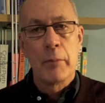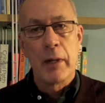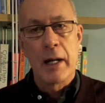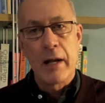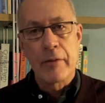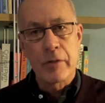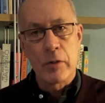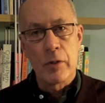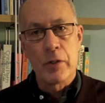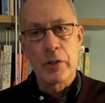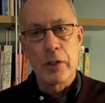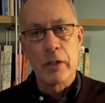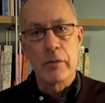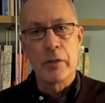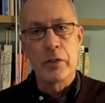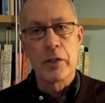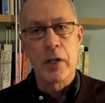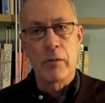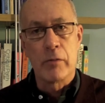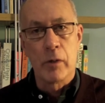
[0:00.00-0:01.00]
But after
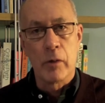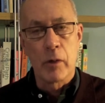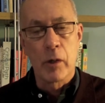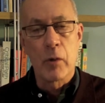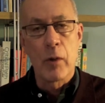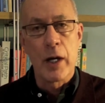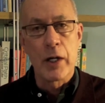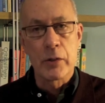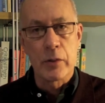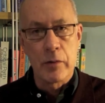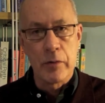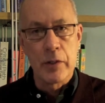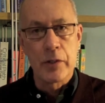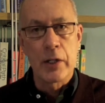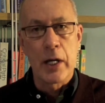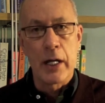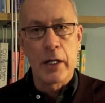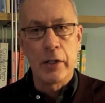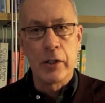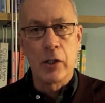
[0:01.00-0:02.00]
receiving several requests, we've
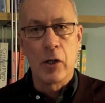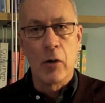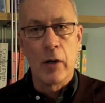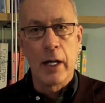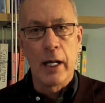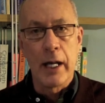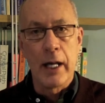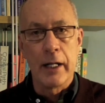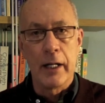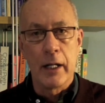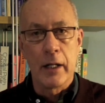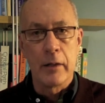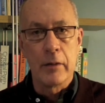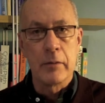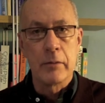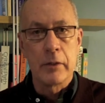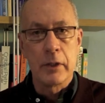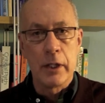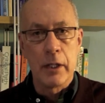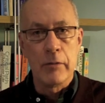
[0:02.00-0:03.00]
decided to go ahead
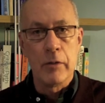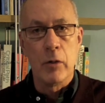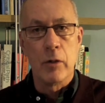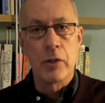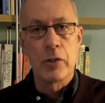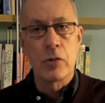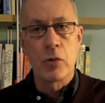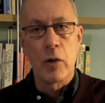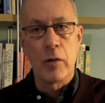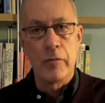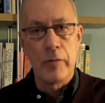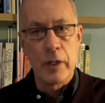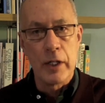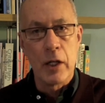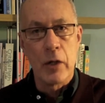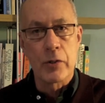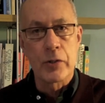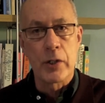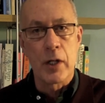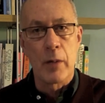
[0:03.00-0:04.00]
and give you a short
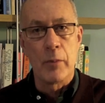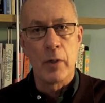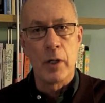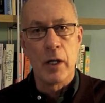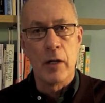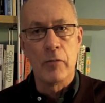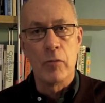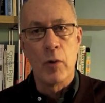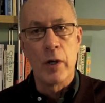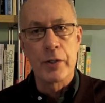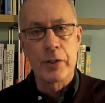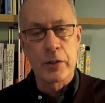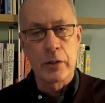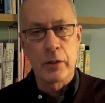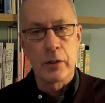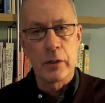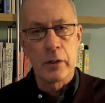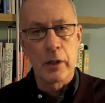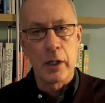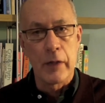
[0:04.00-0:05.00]
video summary of
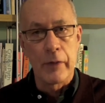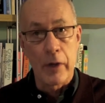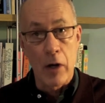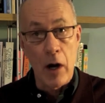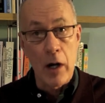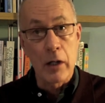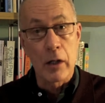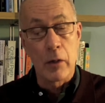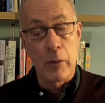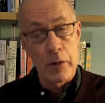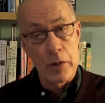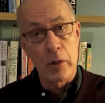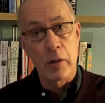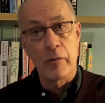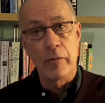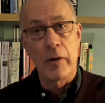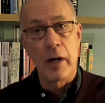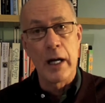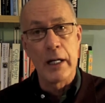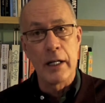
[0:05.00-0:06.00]
what's in the article, which
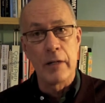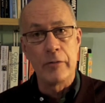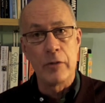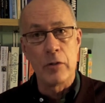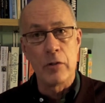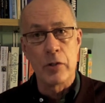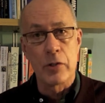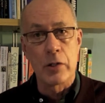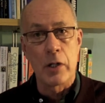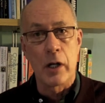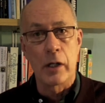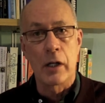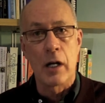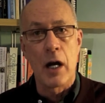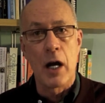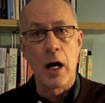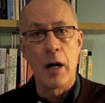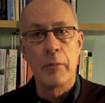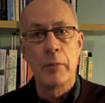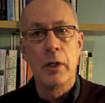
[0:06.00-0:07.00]
you can find at
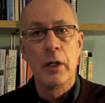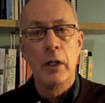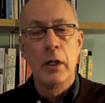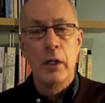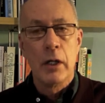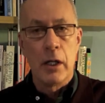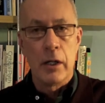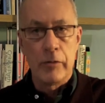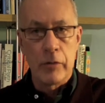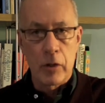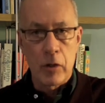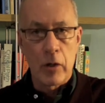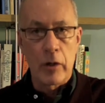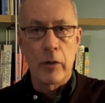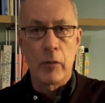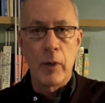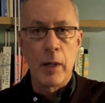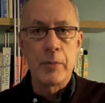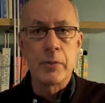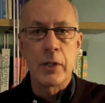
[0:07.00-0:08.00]
futurist.com if you
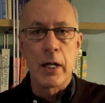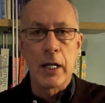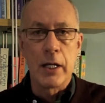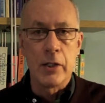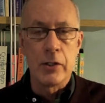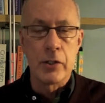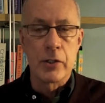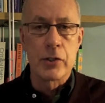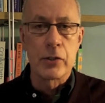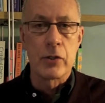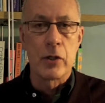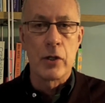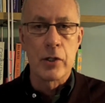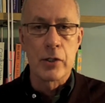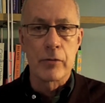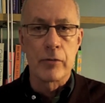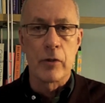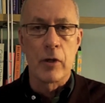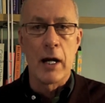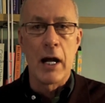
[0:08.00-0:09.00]
go to the website and just
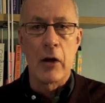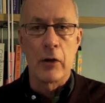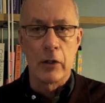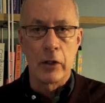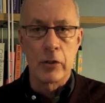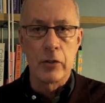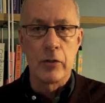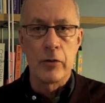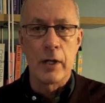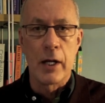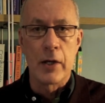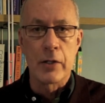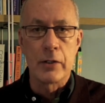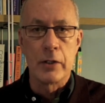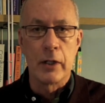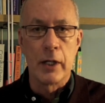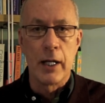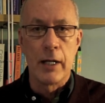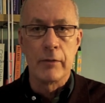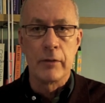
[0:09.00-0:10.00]
search for Outlook
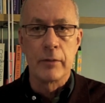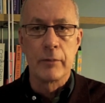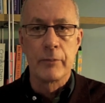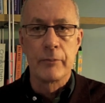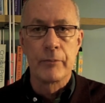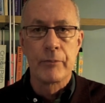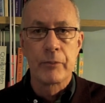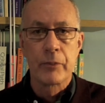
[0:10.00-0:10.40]
2011.